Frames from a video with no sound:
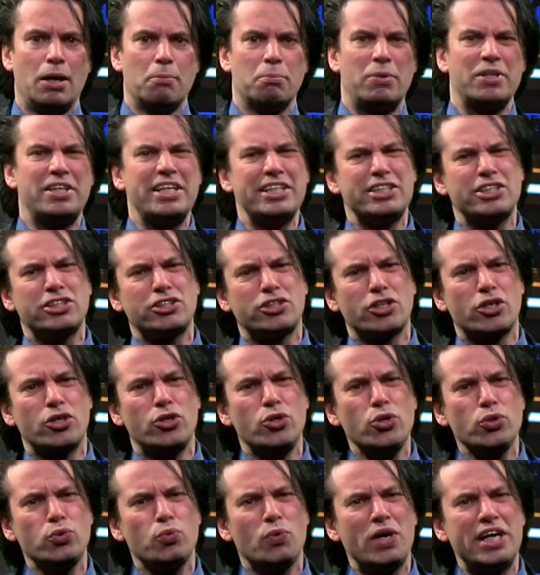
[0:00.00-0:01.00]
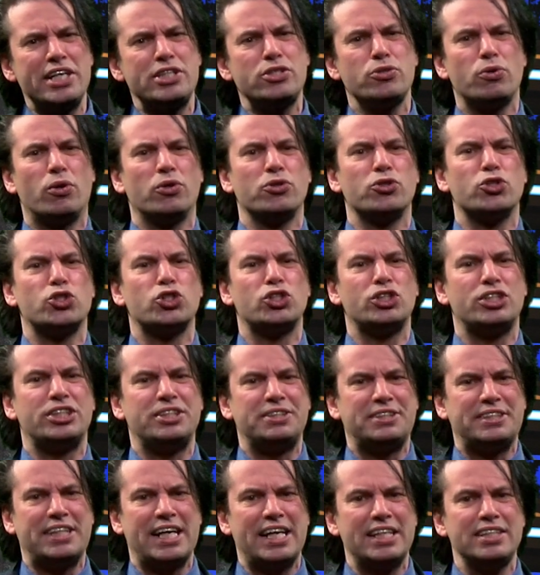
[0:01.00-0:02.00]
but this is a good way to
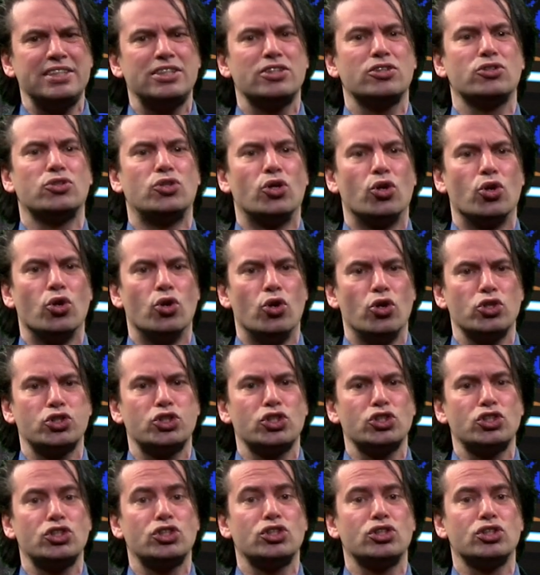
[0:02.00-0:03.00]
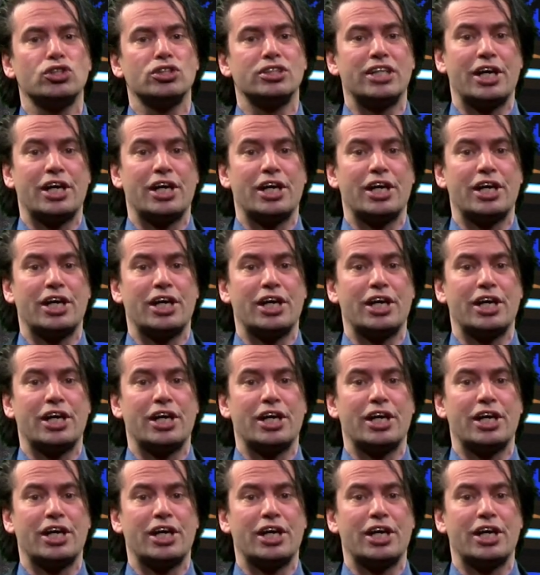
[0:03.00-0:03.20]
understand the losses